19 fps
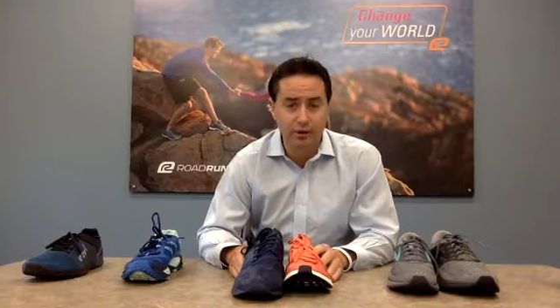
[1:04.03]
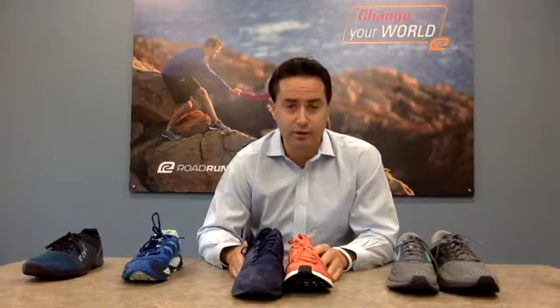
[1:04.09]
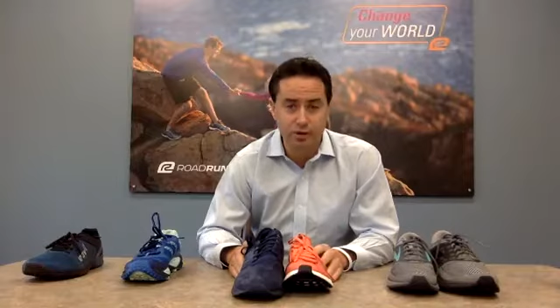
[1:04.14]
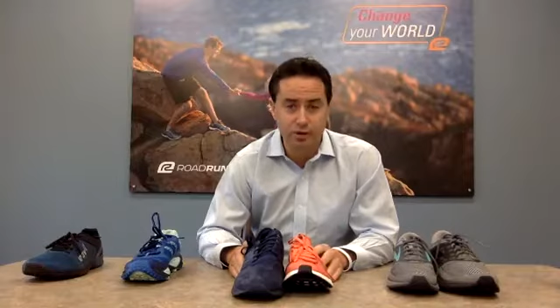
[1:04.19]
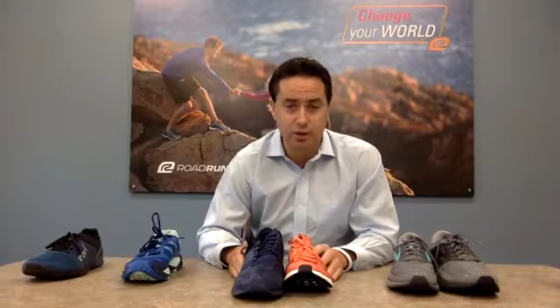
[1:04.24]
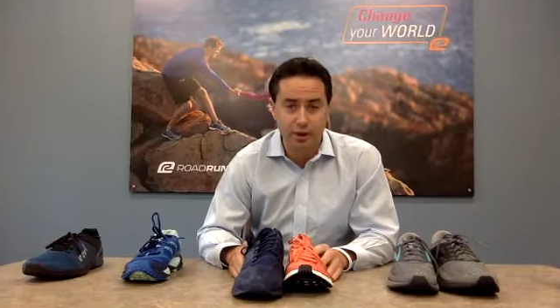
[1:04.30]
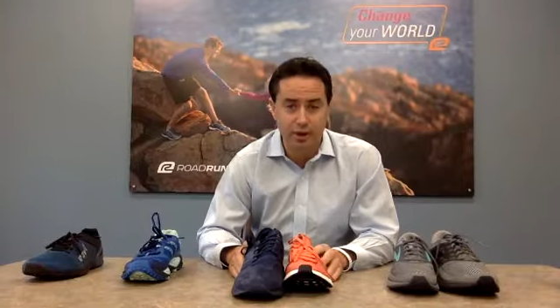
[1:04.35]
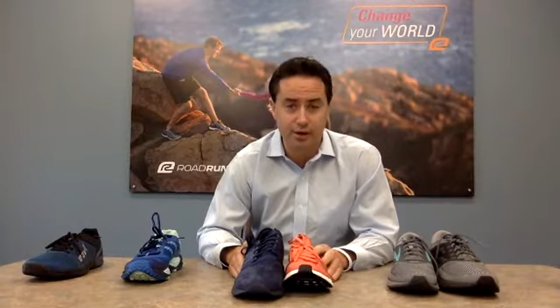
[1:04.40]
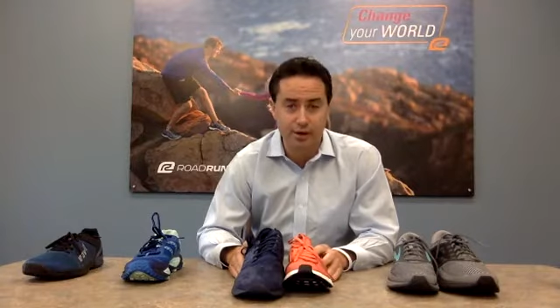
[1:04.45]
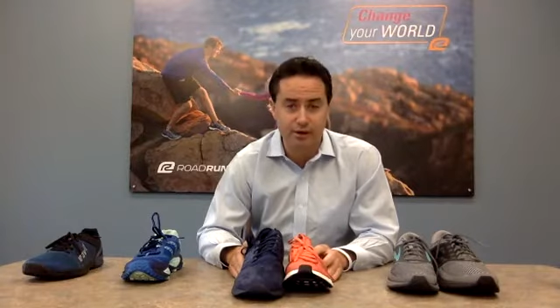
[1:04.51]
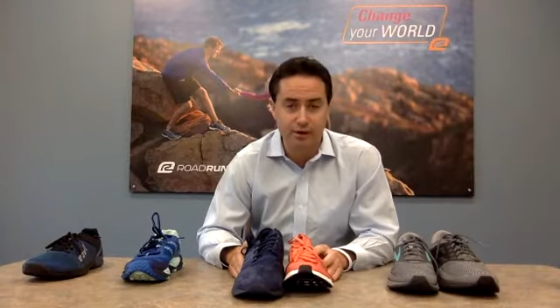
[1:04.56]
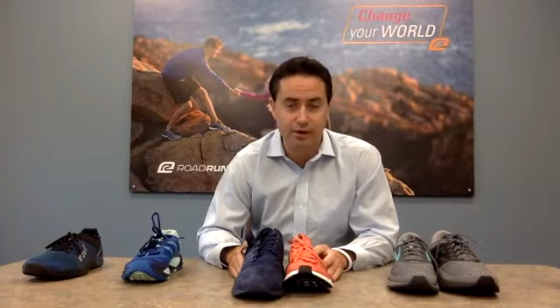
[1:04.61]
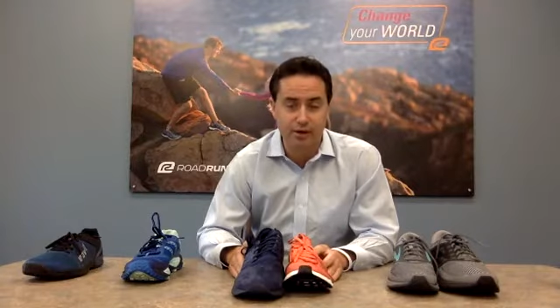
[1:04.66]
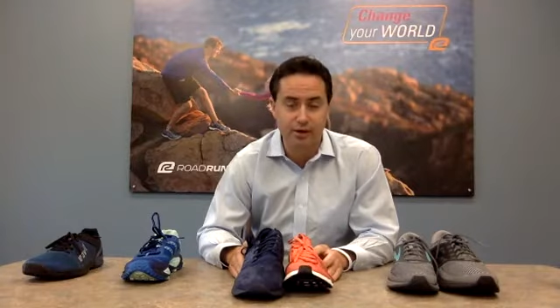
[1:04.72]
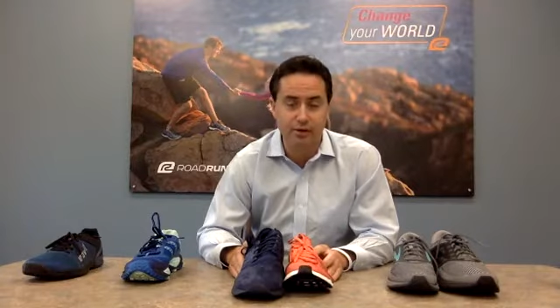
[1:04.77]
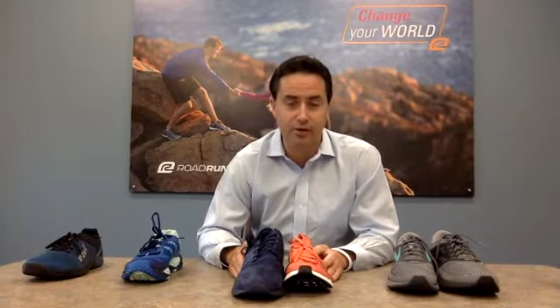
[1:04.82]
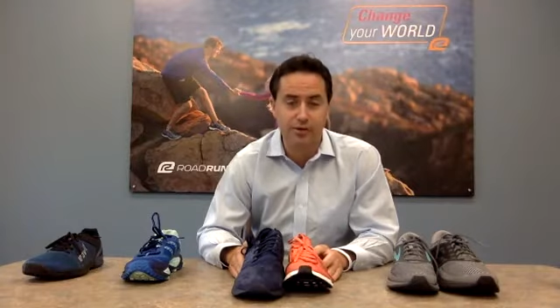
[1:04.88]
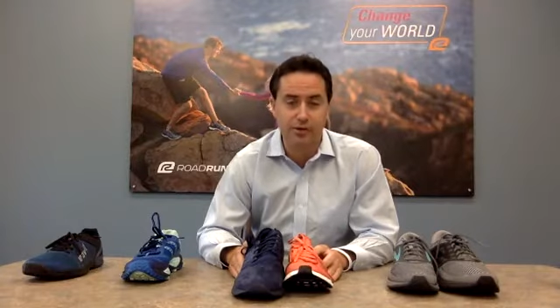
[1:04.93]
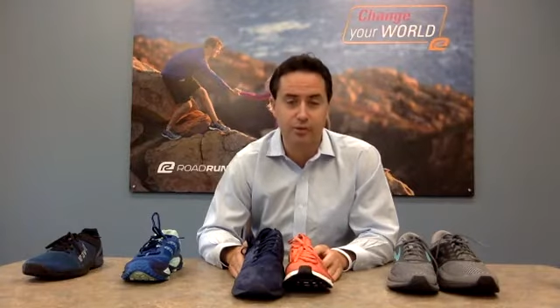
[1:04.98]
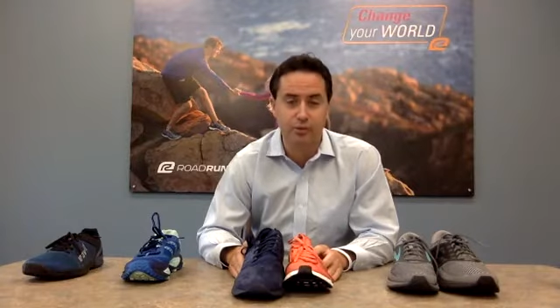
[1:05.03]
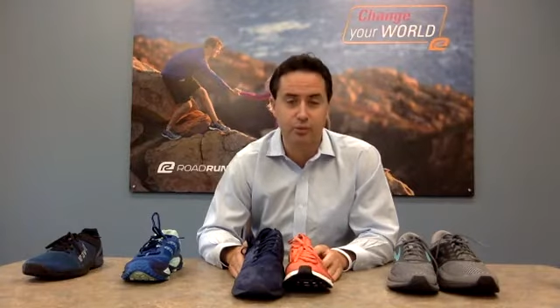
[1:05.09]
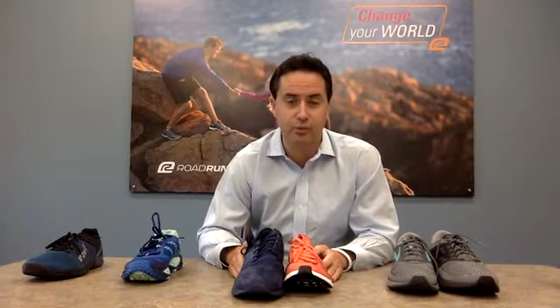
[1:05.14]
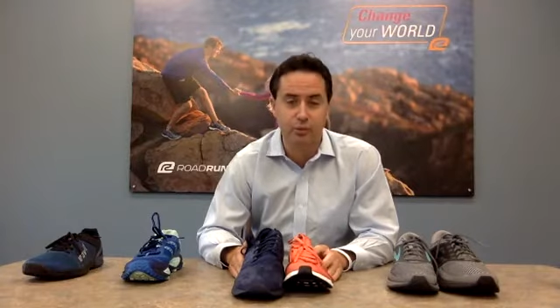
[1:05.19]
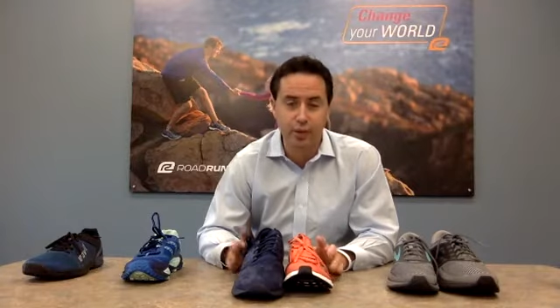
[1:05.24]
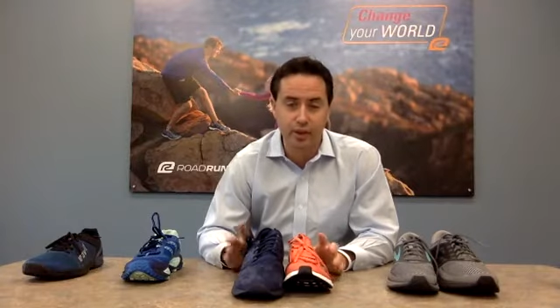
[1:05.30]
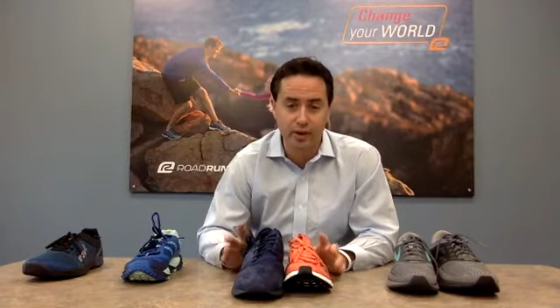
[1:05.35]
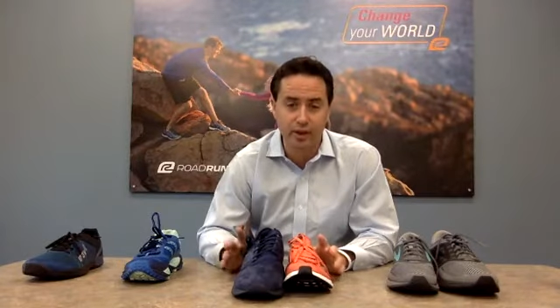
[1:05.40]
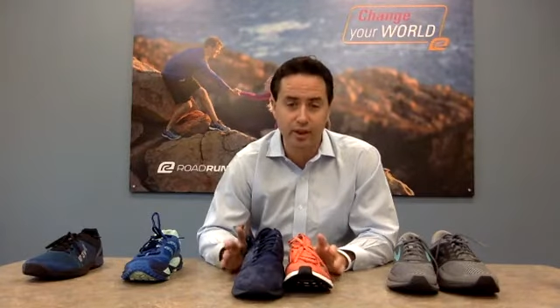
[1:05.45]
trends. There are
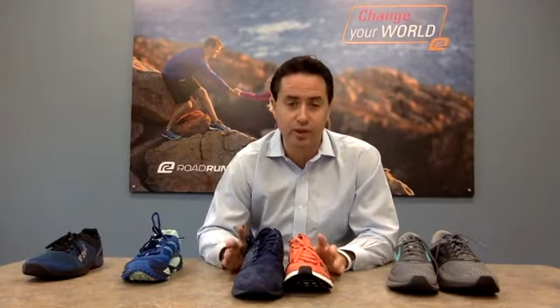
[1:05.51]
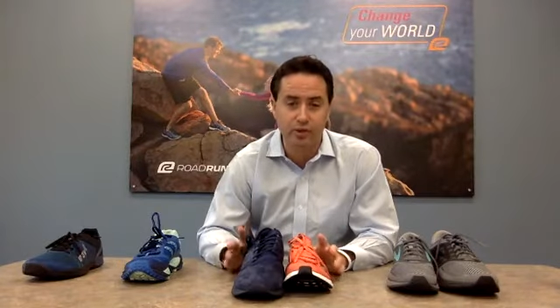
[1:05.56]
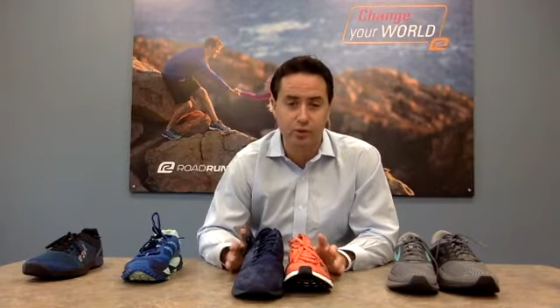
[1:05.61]
some really